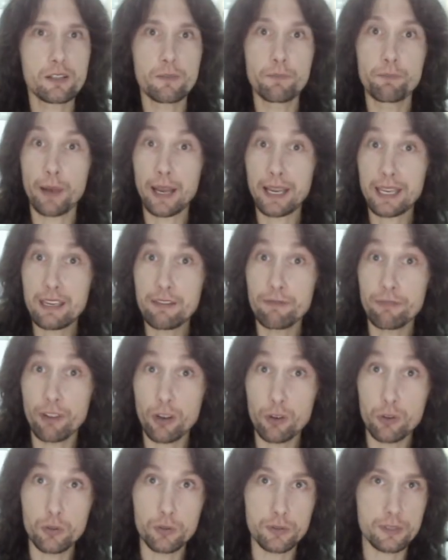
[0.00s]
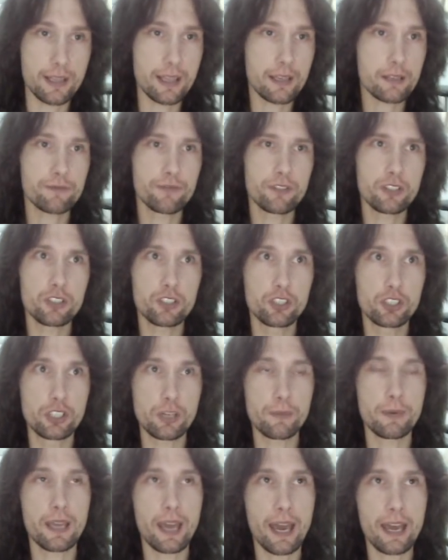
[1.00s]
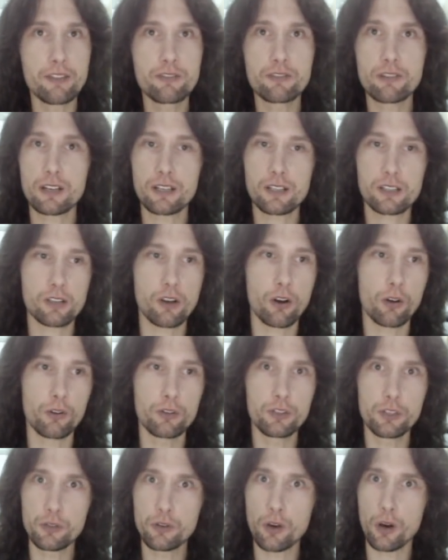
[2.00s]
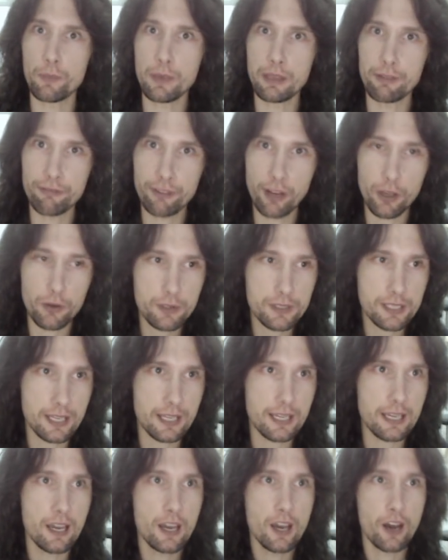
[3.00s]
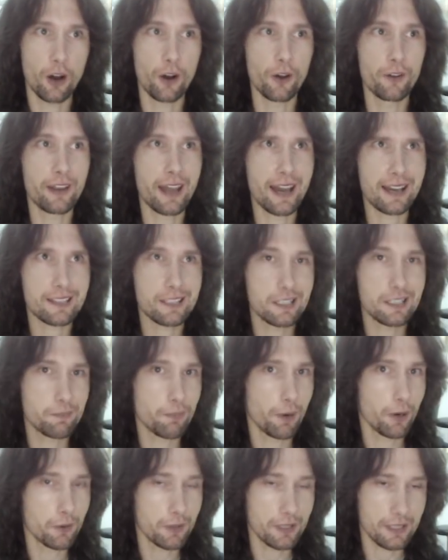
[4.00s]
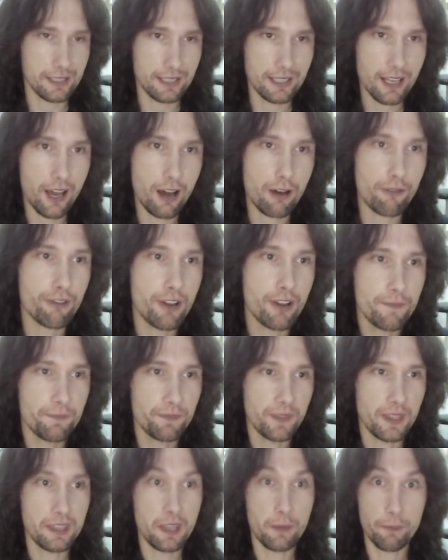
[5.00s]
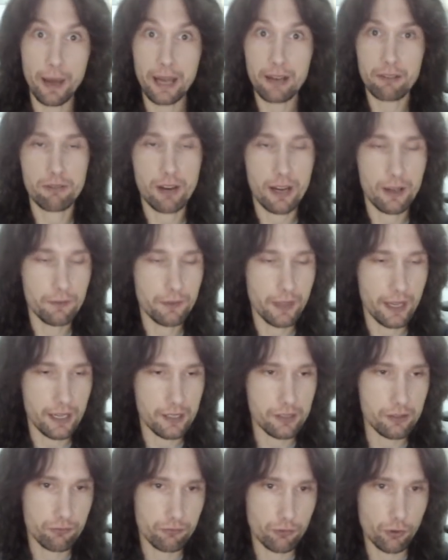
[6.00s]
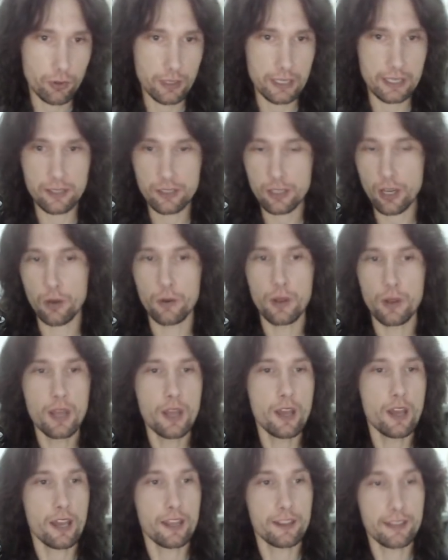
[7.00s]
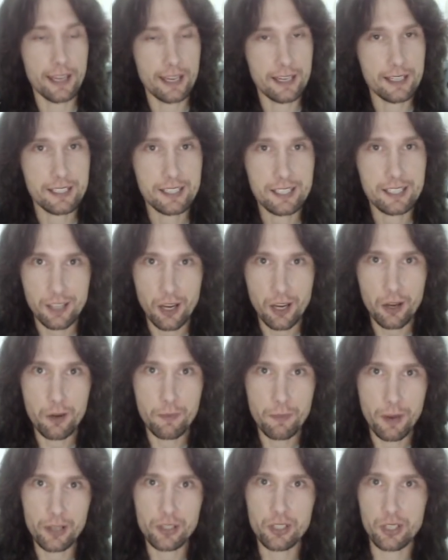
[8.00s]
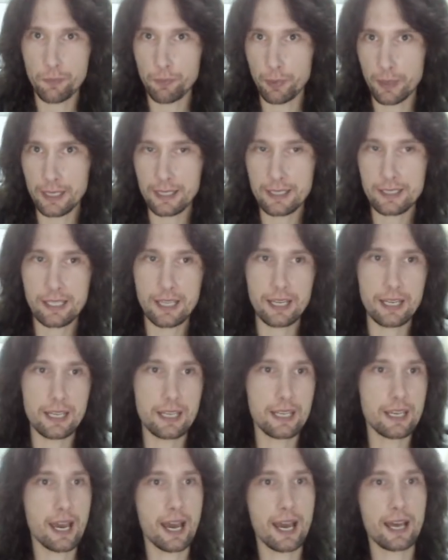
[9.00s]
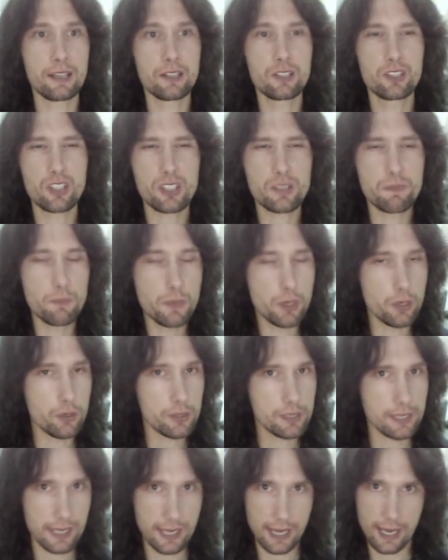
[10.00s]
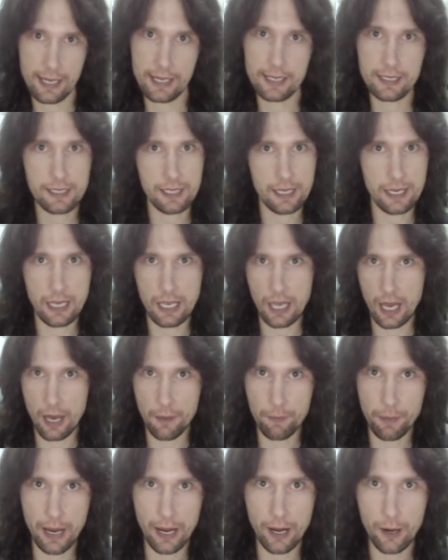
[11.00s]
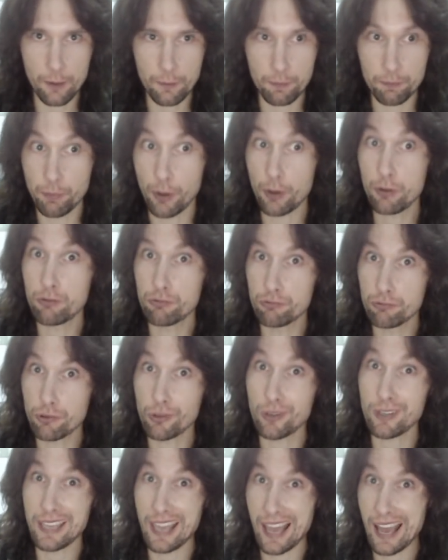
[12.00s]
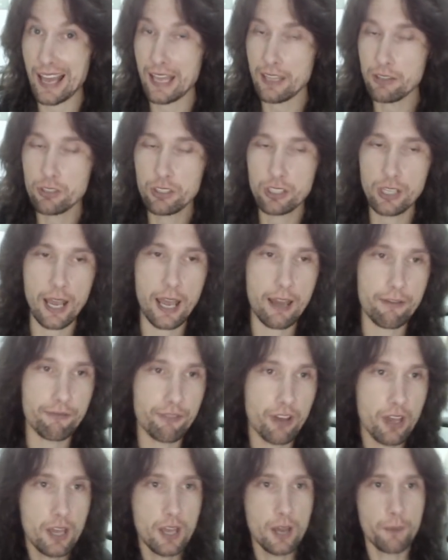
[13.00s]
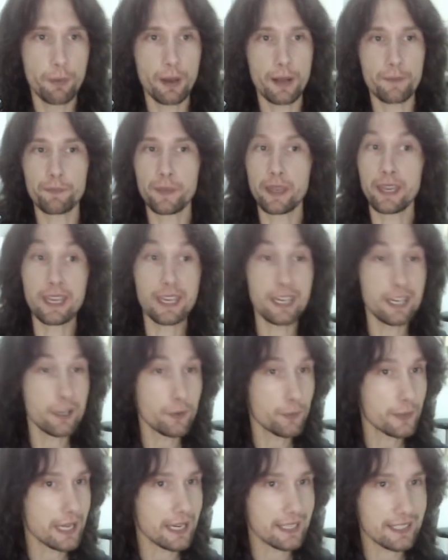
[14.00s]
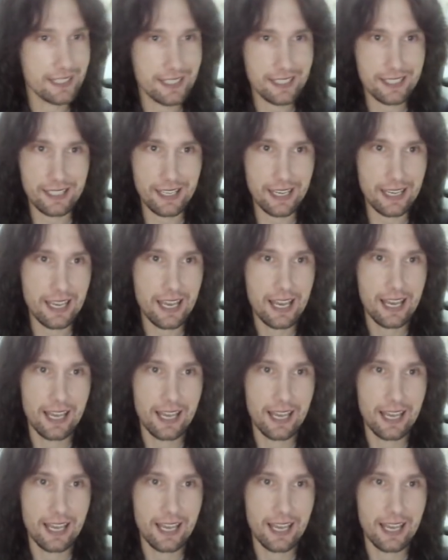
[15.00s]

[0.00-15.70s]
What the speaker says: some backing vocals. And that's for Jimi Hendrix on You Got Me Floating, on Axis Boulder's Love. In the background, that's Roy. So there is so much ability and just musicality about both Roy and Jeff, but here we get to see